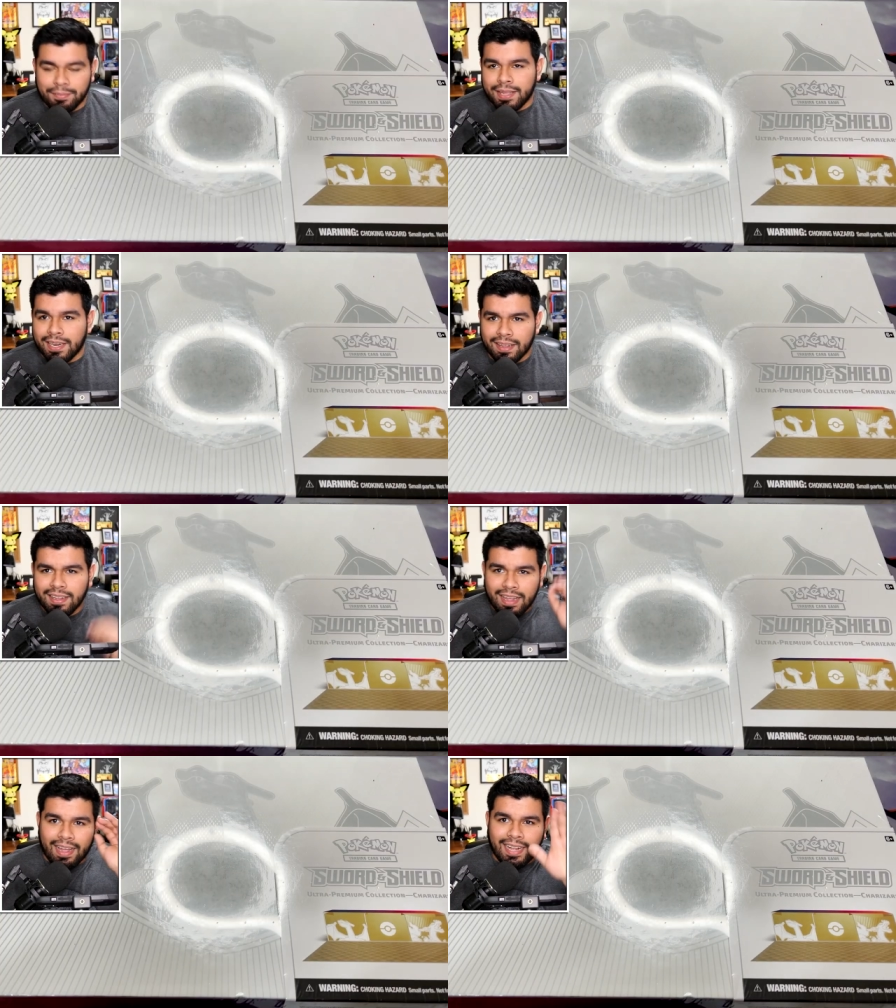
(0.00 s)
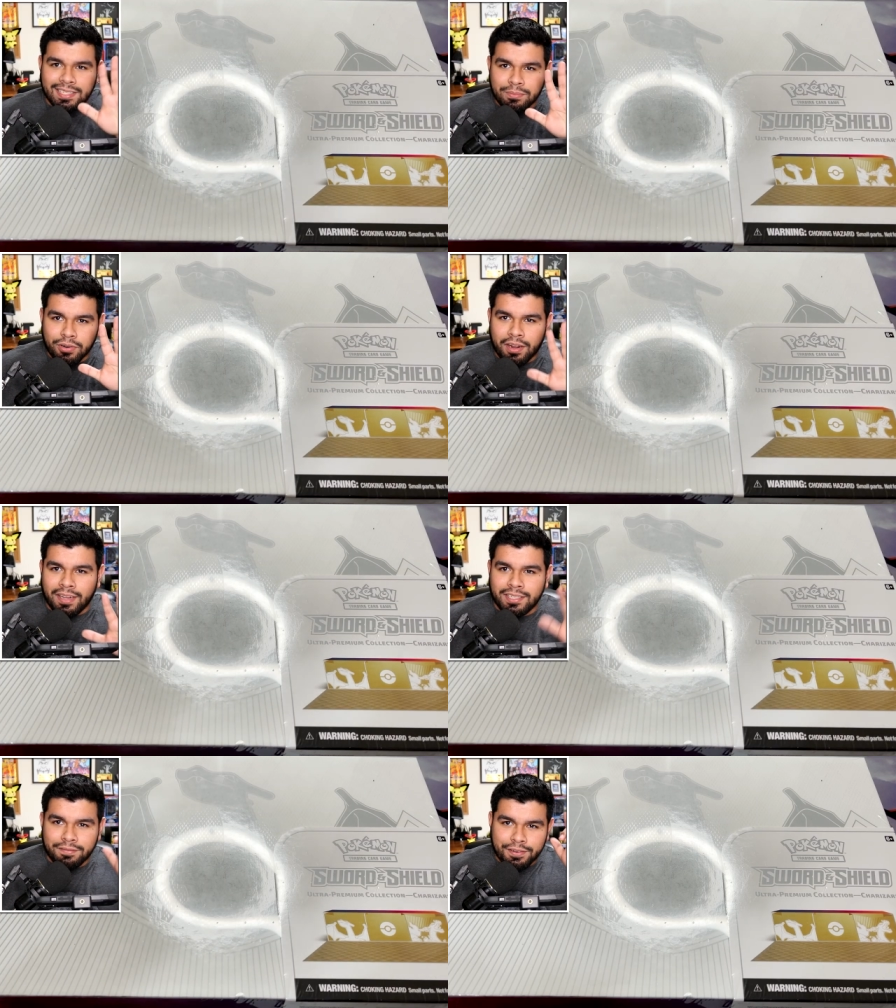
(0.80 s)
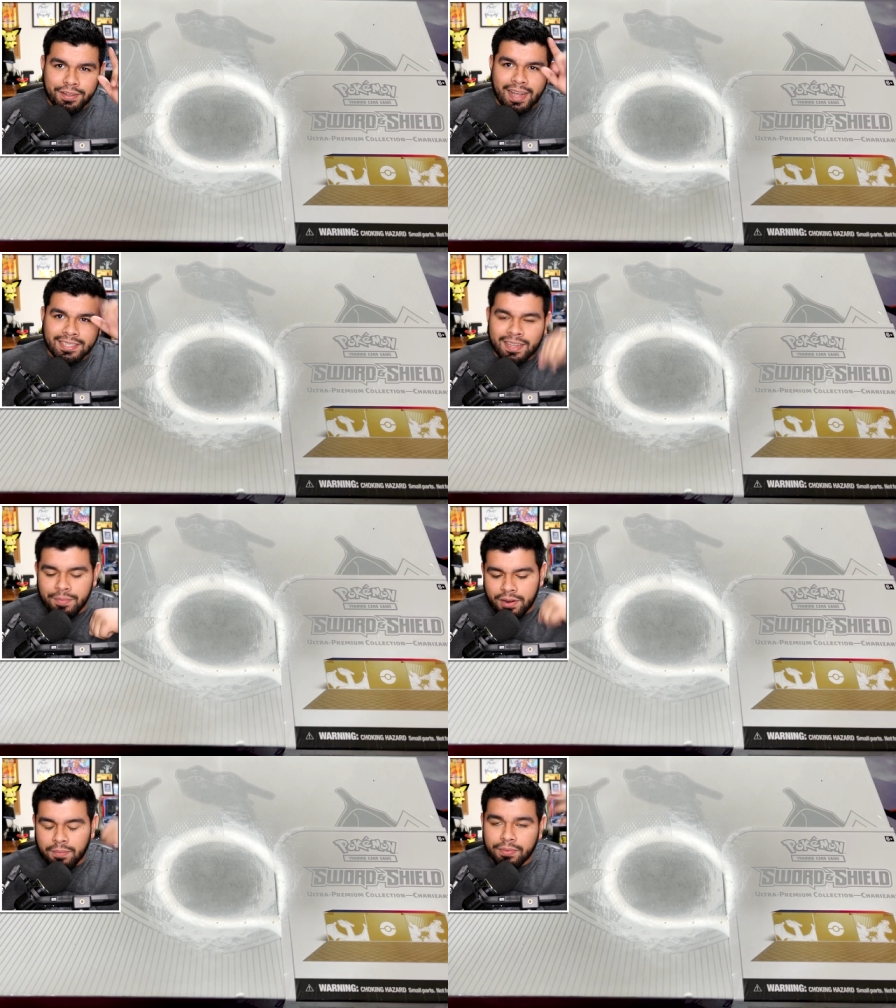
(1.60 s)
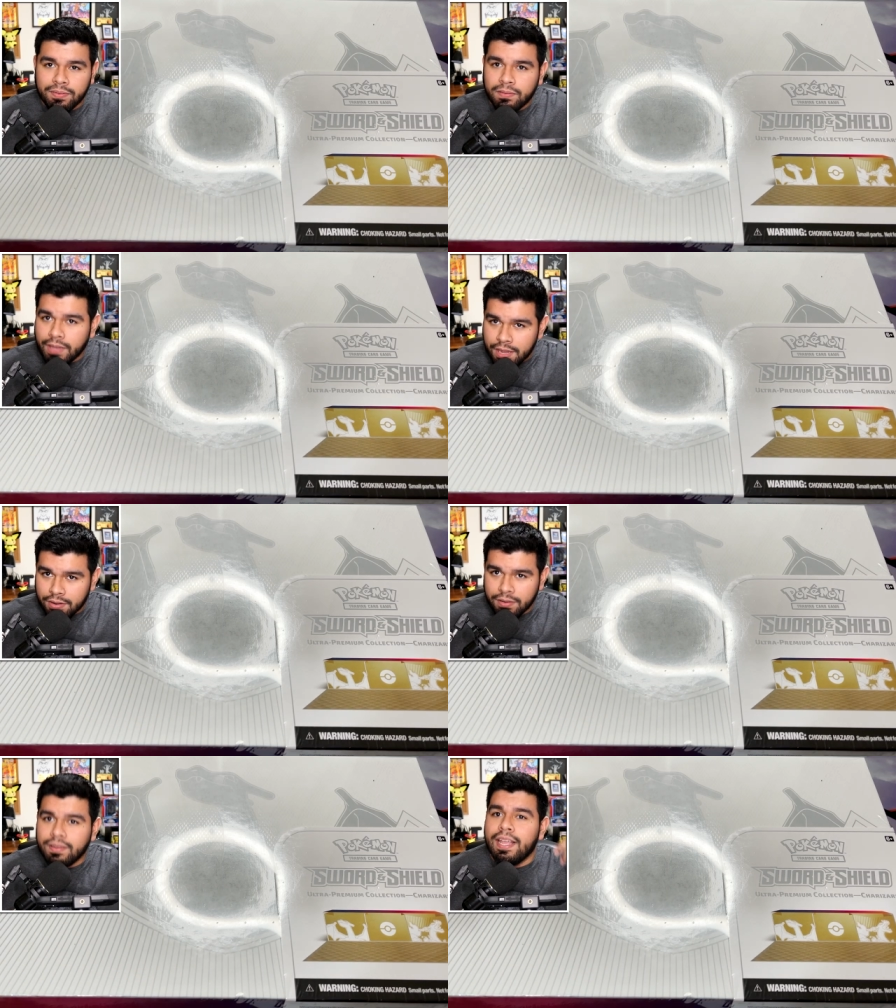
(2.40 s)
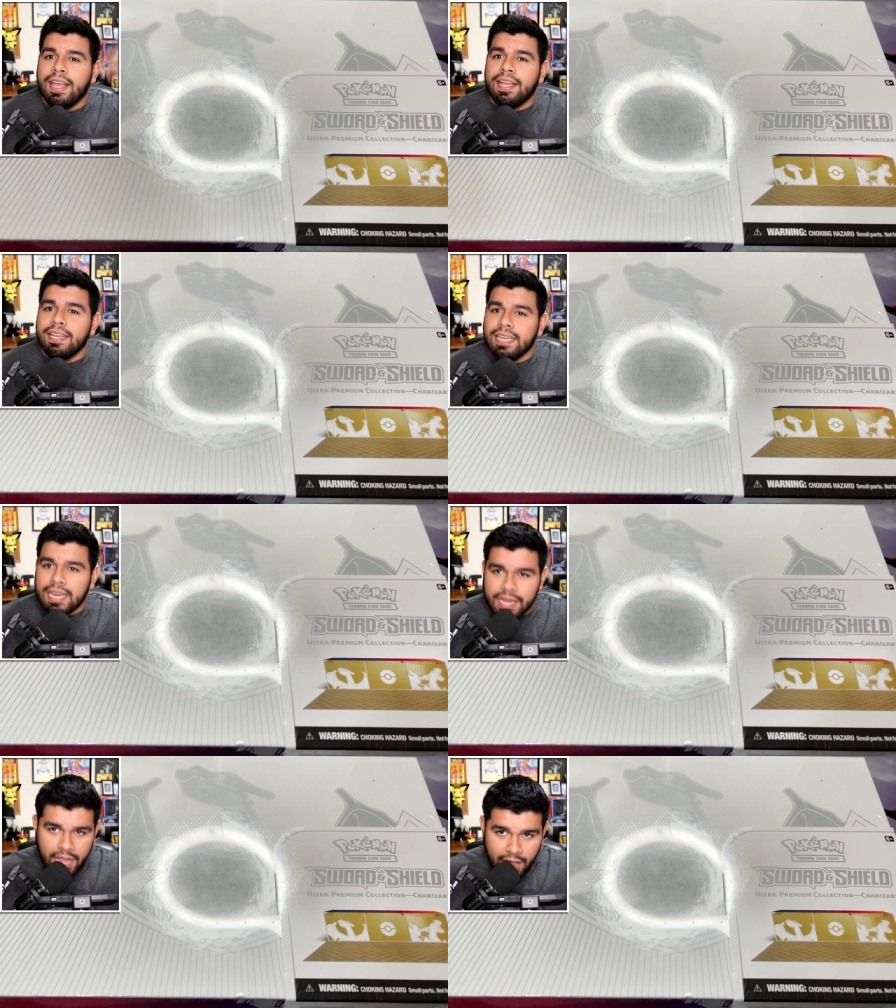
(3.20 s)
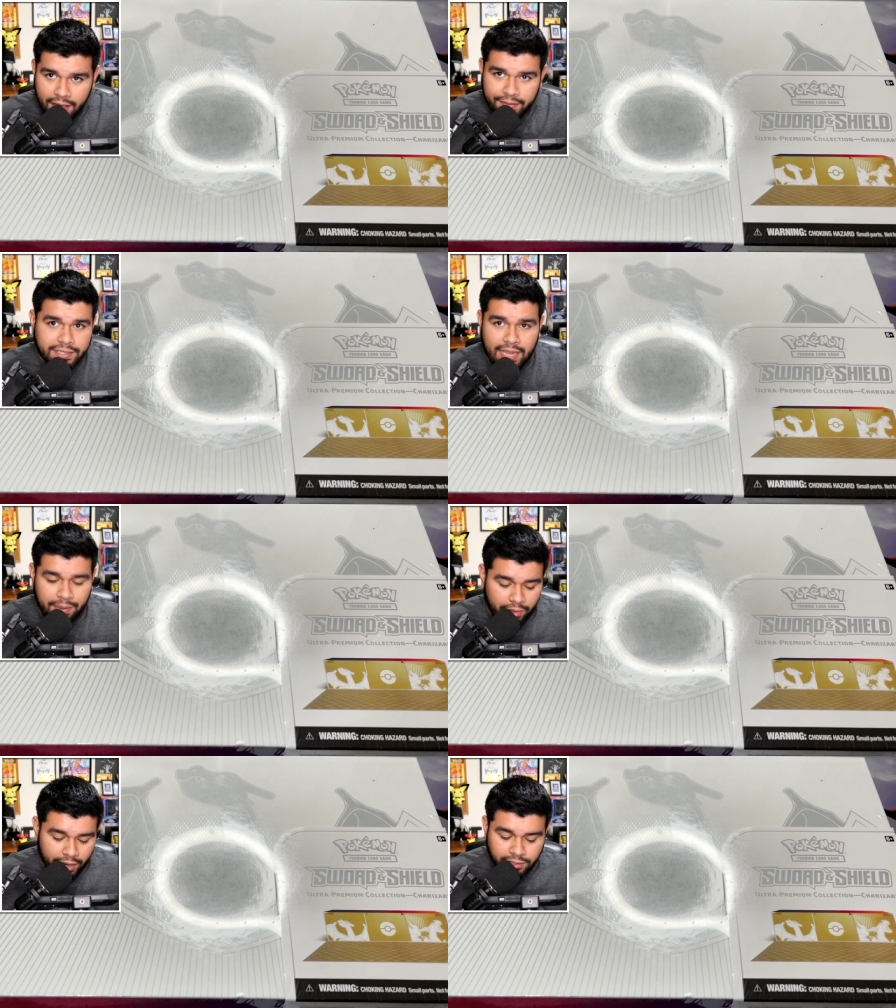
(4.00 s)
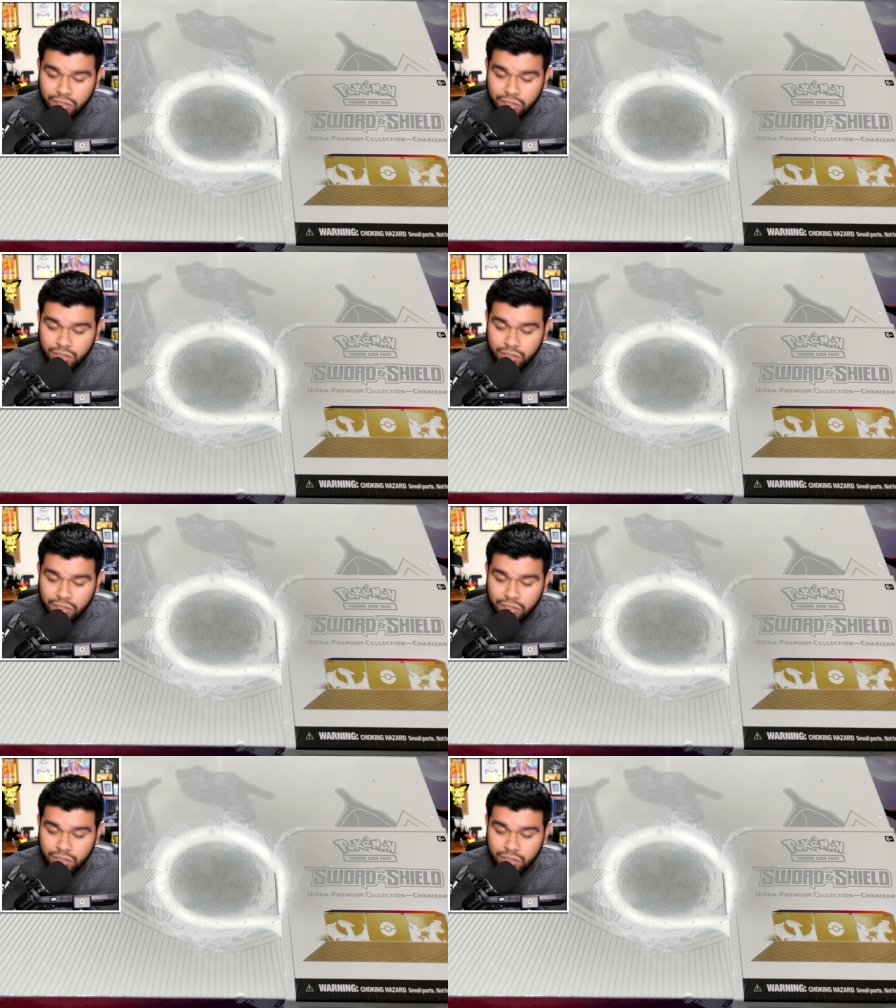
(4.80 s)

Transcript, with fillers: I'm kidding. I got some more content for you guys coming up later in the timeline.